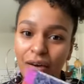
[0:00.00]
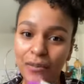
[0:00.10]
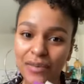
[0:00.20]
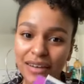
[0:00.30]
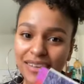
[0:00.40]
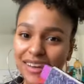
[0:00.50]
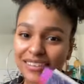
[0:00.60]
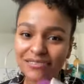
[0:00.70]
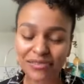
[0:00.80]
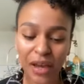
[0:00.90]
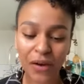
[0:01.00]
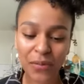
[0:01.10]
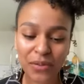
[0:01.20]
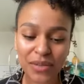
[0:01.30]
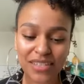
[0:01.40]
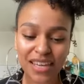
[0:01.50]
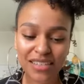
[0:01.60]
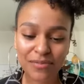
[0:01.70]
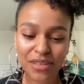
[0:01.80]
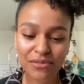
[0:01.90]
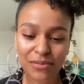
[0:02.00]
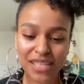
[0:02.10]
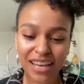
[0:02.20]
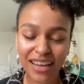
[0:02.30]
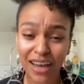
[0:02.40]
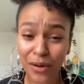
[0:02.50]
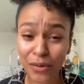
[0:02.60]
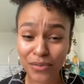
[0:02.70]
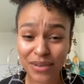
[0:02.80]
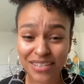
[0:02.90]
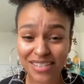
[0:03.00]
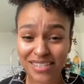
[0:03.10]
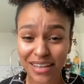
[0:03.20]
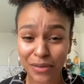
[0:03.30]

I hope you can take something from today. I hope you get to